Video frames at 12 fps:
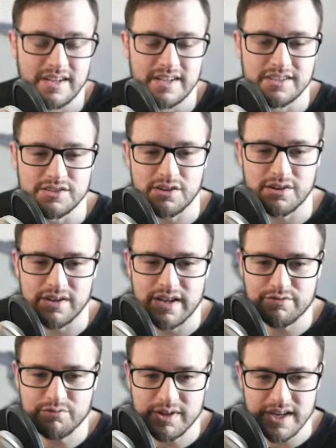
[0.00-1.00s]
So
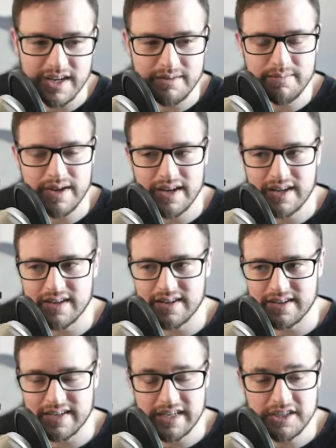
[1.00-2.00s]
if we had made
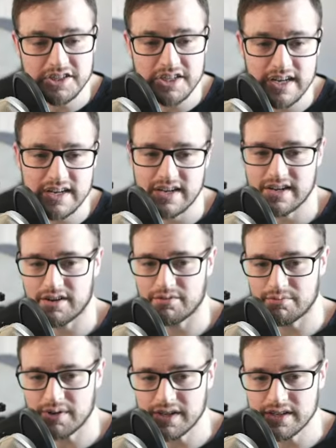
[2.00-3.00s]
Eastshade in
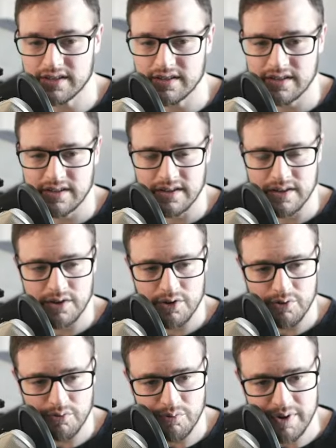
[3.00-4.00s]
Unreal,
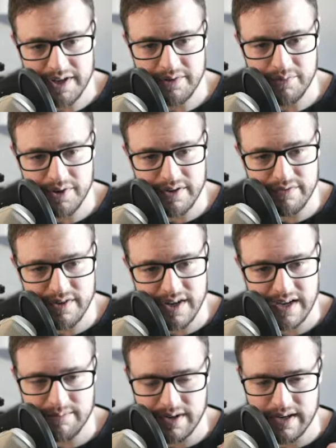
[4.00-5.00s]
we would have
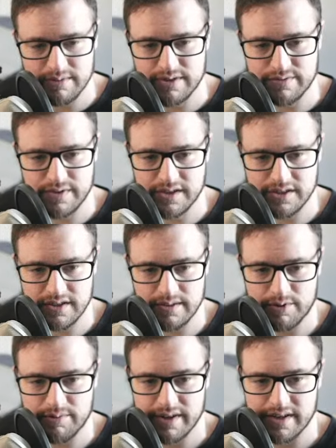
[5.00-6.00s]
not been able to finish
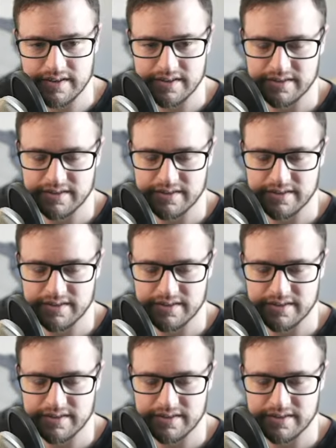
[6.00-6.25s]
Glimmerwick.